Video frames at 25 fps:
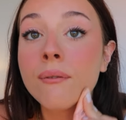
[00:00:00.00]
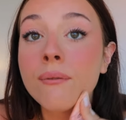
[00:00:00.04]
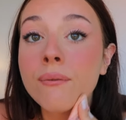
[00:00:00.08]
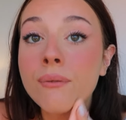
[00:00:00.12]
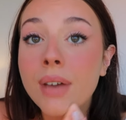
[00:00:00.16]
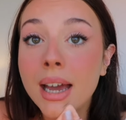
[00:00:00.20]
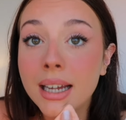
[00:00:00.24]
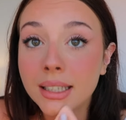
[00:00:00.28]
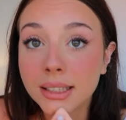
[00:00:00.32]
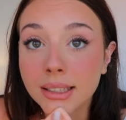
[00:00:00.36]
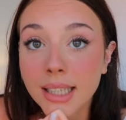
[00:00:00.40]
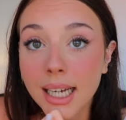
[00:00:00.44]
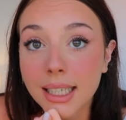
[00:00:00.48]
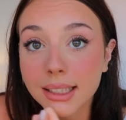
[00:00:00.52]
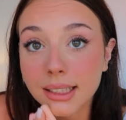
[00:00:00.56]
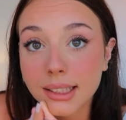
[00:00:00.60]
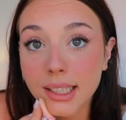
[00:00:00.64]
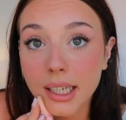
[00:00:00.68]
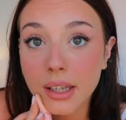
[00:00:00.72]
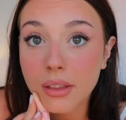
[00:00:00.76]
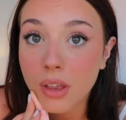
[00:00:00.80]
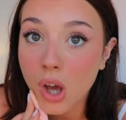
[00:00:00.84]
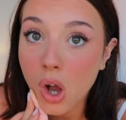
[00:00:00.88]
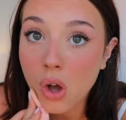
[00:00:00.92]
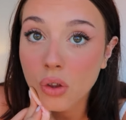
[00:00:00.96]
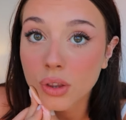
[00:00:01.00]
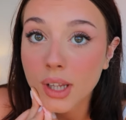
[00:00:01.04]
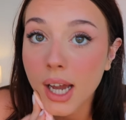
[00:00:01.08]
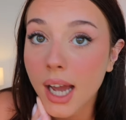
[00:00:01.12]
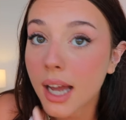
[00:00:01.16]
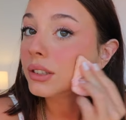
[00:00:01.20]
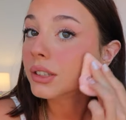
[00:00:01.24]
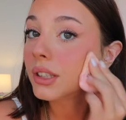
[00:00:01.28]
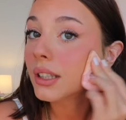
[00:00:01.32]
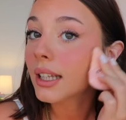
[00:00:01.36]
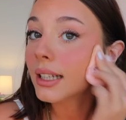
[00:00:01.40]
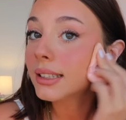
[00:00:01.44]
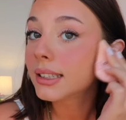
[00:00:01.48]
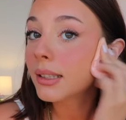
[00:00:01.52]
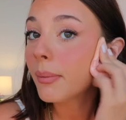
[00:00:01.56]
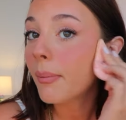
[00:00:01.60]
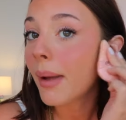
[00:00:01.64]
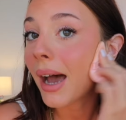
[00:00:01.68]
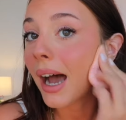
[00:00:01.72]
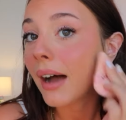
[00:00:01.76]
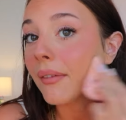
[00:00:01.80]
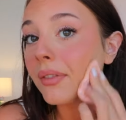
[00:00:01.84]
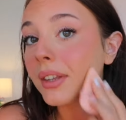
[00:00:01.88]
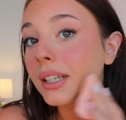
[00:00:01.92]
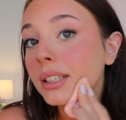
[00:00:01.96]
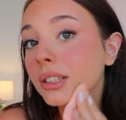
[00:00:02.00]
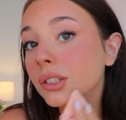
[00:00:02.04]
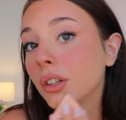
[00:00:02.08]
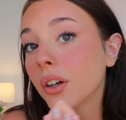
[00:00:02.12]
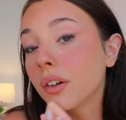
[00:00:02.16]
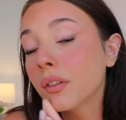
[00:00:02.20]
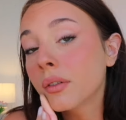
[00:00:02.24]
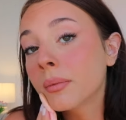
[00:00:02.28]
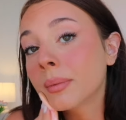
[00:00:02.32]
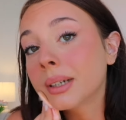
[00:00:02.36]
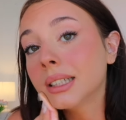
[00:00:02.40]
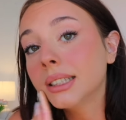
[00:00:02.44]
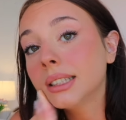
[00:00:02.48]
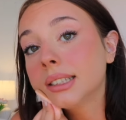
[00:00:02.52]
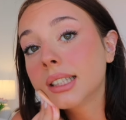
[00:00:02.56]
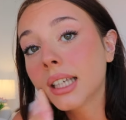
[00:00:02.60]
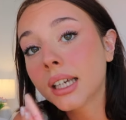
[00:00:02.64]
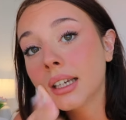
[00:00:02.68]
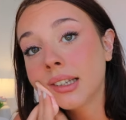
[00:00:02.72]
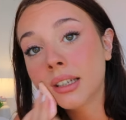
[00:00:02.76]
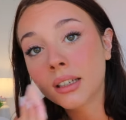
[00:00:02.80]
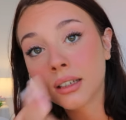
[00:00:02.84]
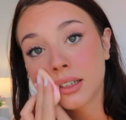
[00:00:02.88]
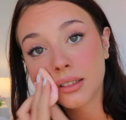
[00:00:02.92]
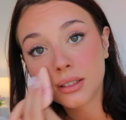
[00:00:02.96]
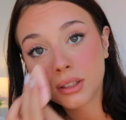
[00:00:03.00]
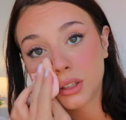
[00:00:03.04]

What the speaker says: fantastic the whole night. I also like to pat this over my skin